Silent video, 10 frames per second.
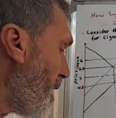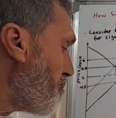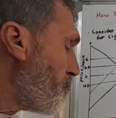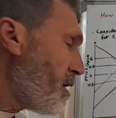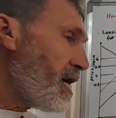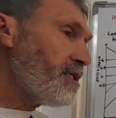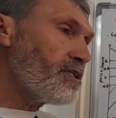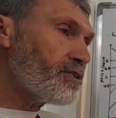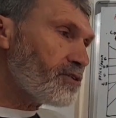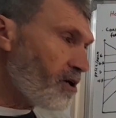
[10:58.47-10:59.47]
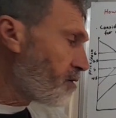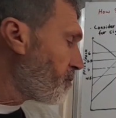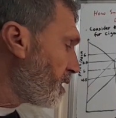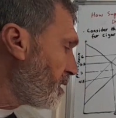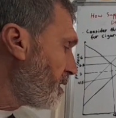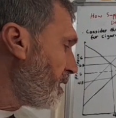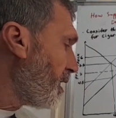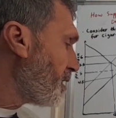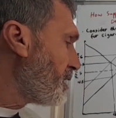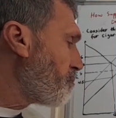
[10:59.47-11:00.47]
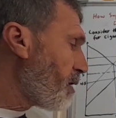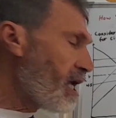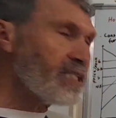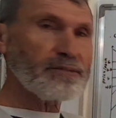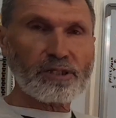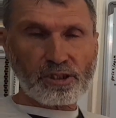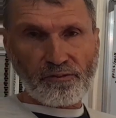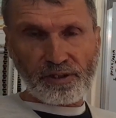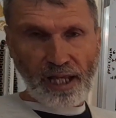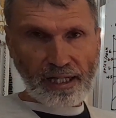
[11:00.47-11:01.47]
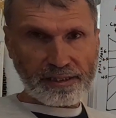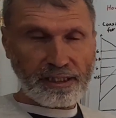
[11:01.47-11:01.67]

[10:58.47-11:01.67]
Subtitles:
may determine the placement of a tax.